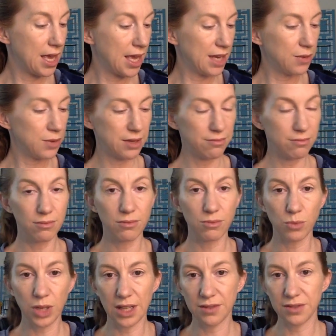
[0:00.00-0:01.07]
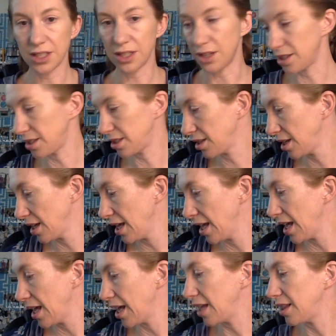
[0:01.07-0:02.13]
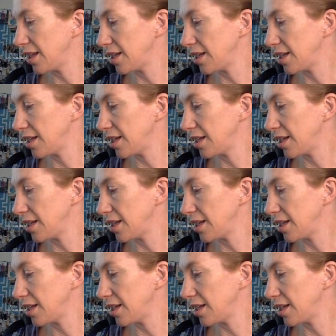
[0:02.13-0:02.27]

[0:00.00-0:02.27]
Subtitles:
Anyway, we love sloths. And